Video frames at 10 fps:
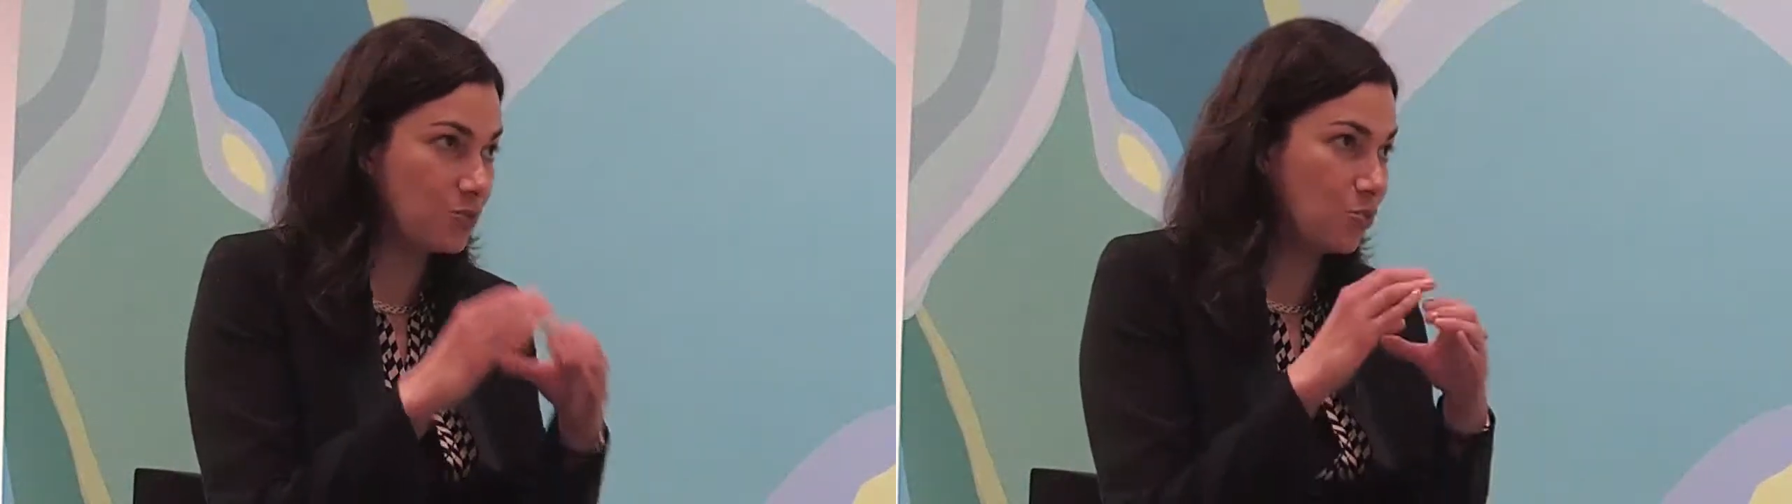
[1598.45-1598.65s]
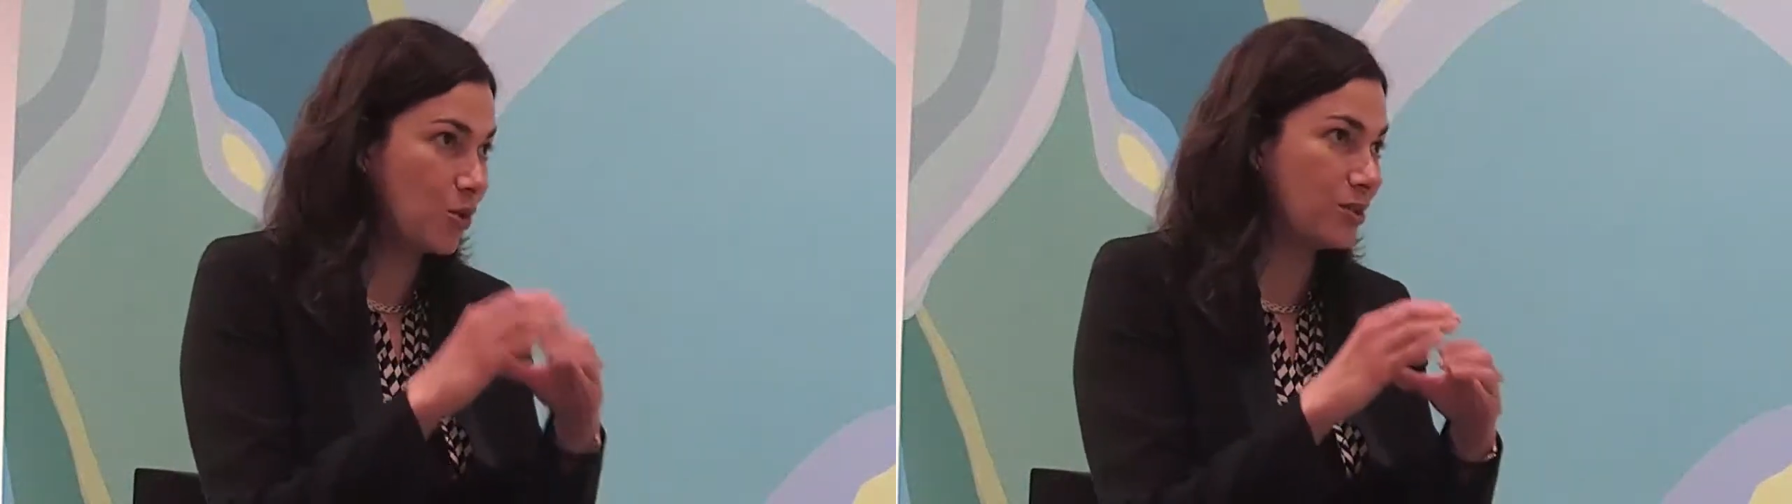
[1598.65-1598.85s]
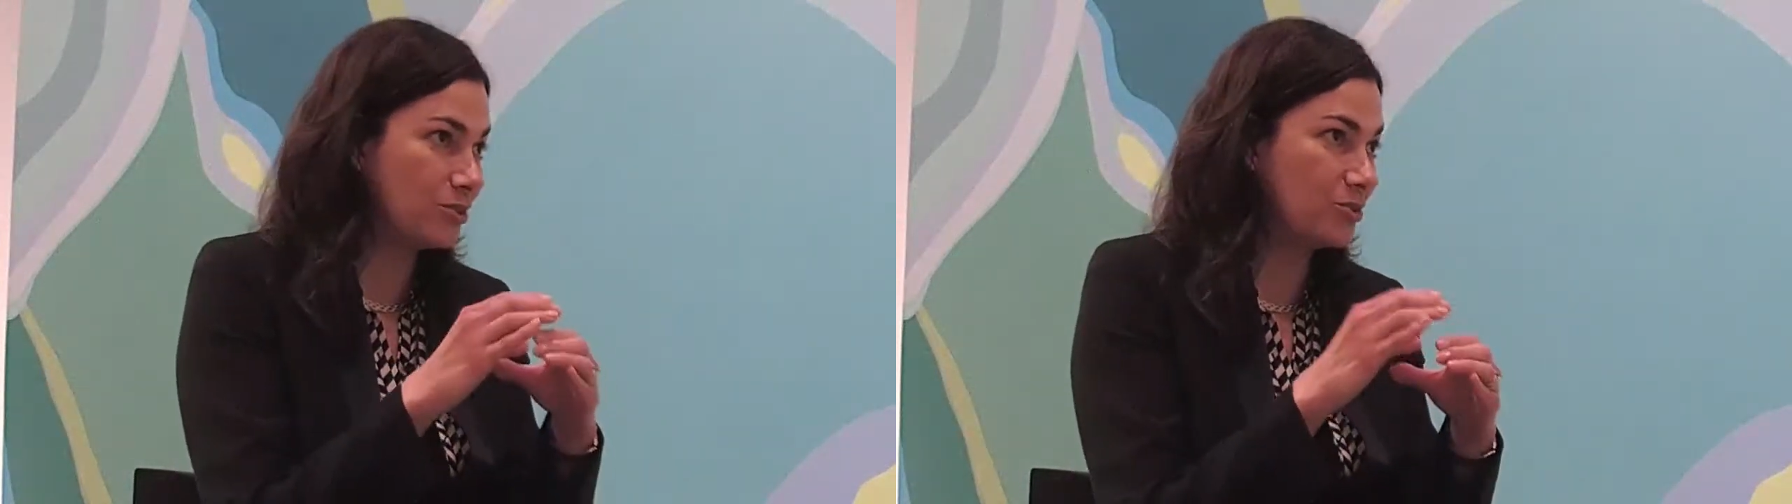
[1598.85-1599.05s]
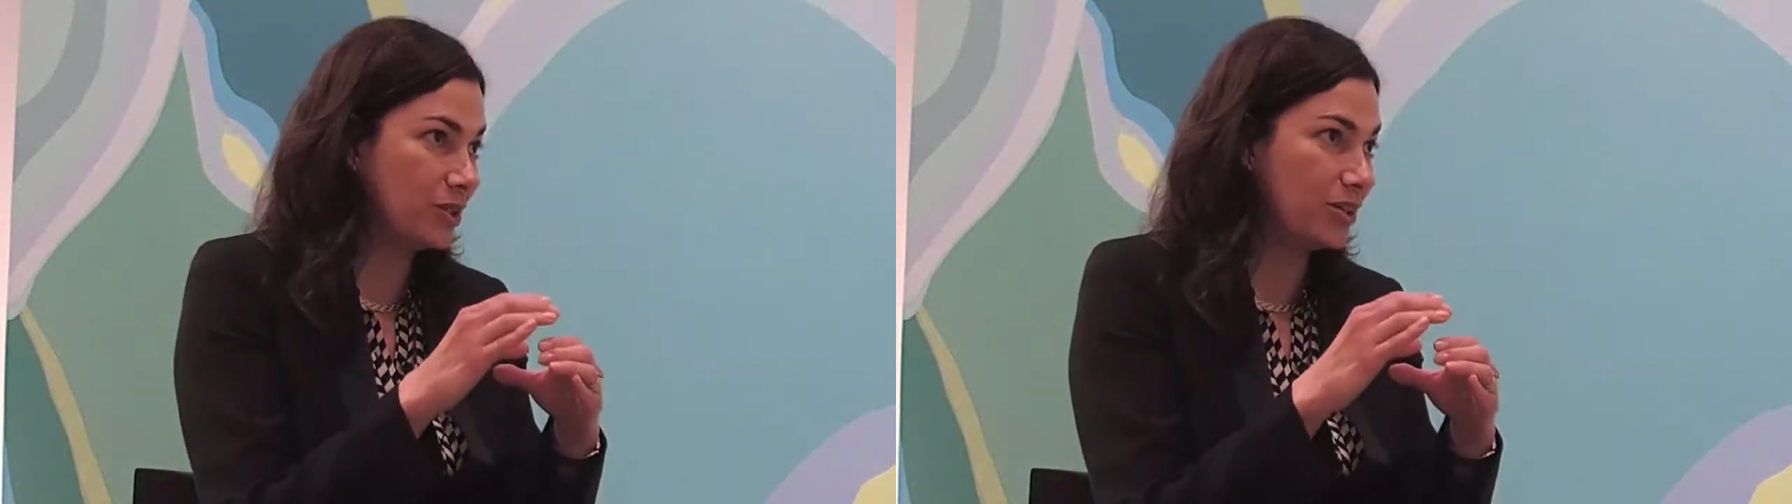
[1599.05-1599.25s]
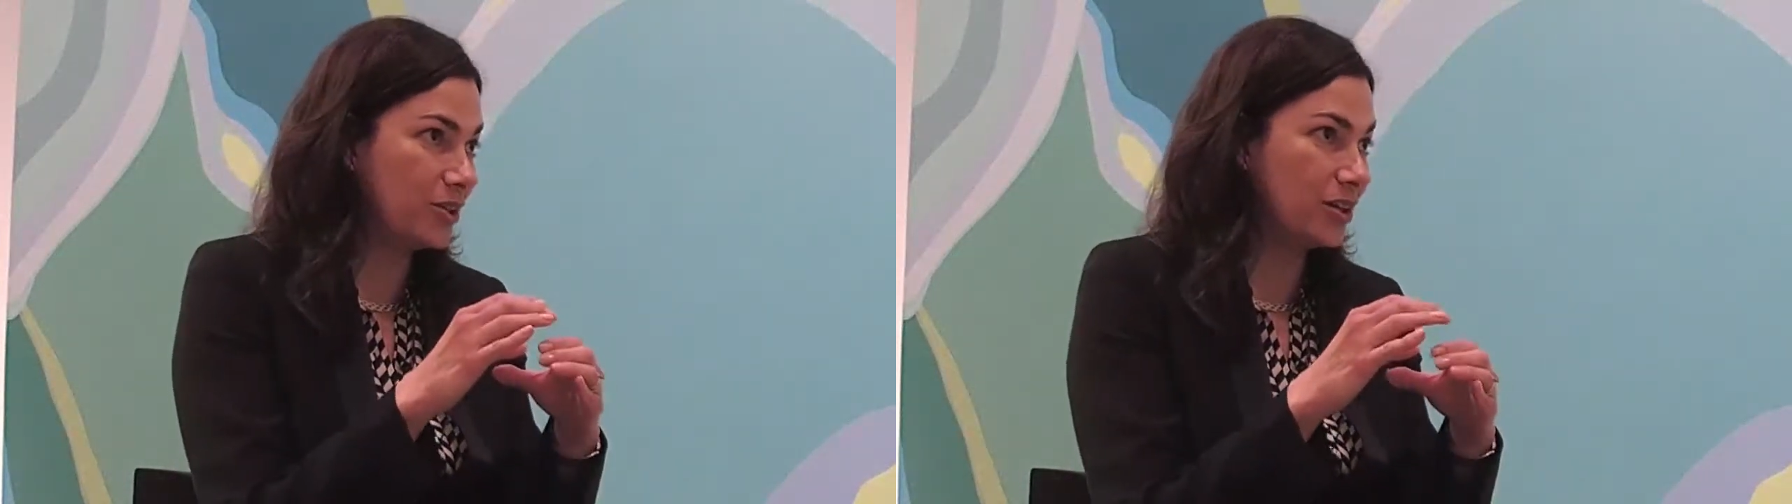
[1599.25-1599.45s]
one little
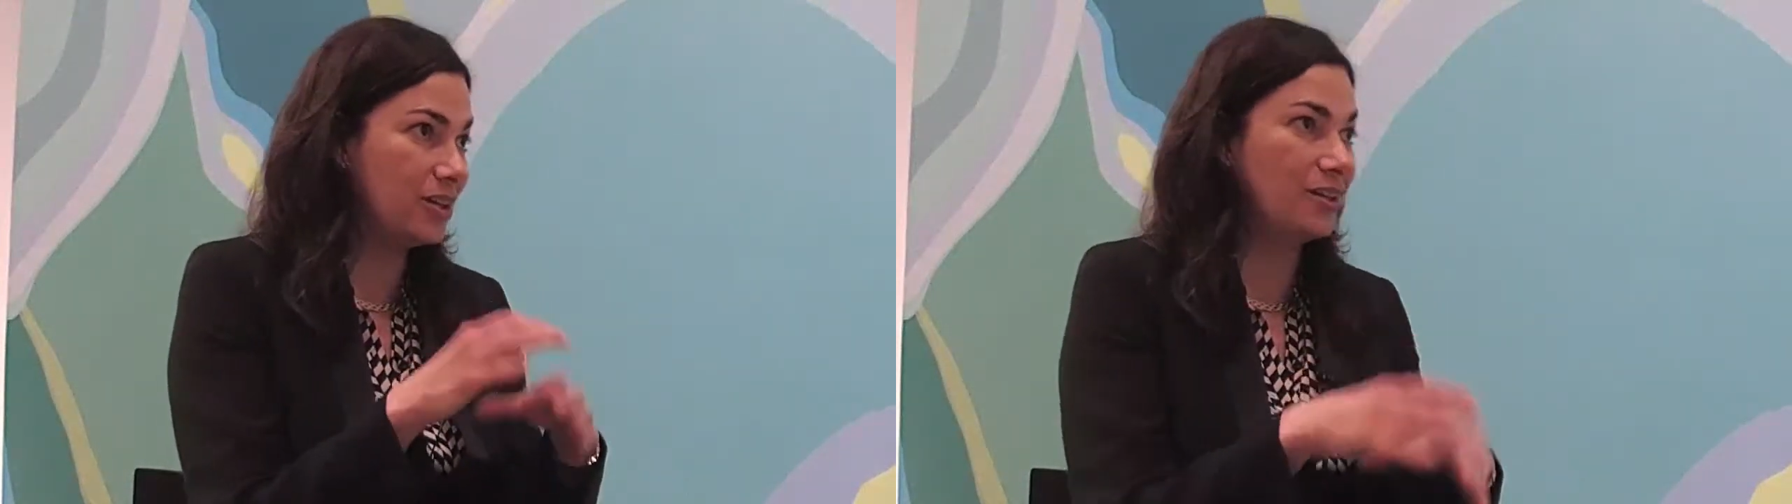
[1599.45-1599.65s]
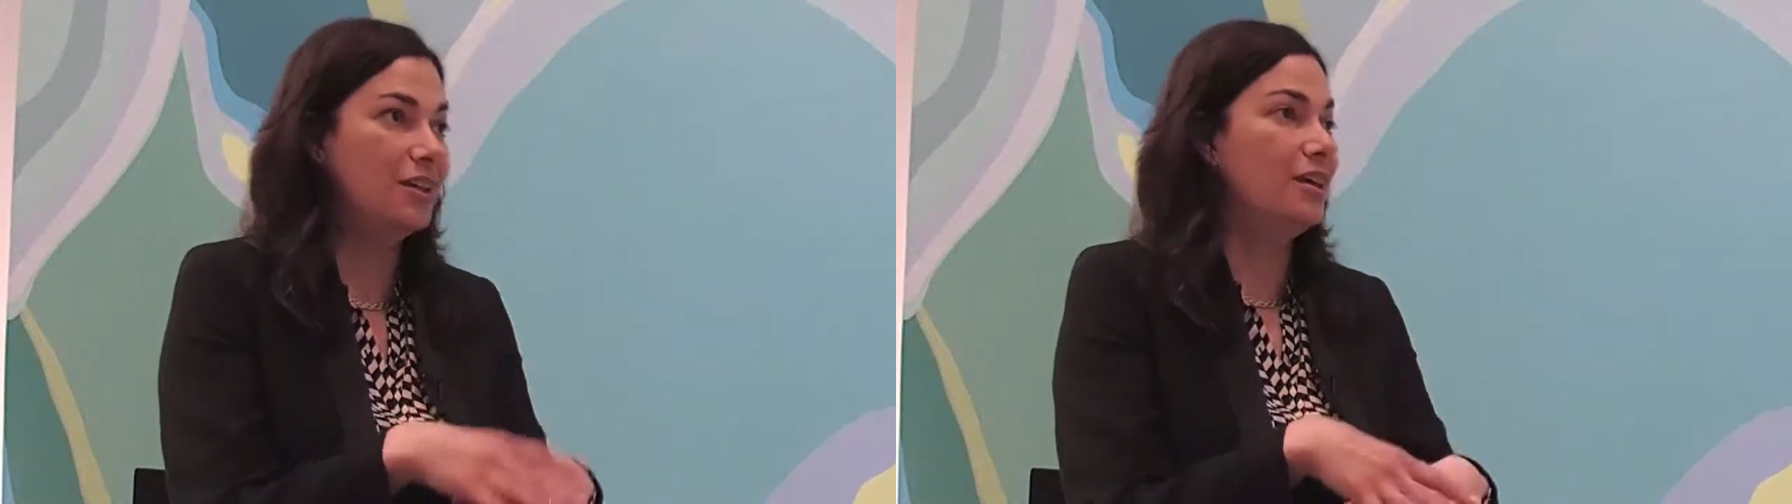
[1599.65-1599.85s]
area,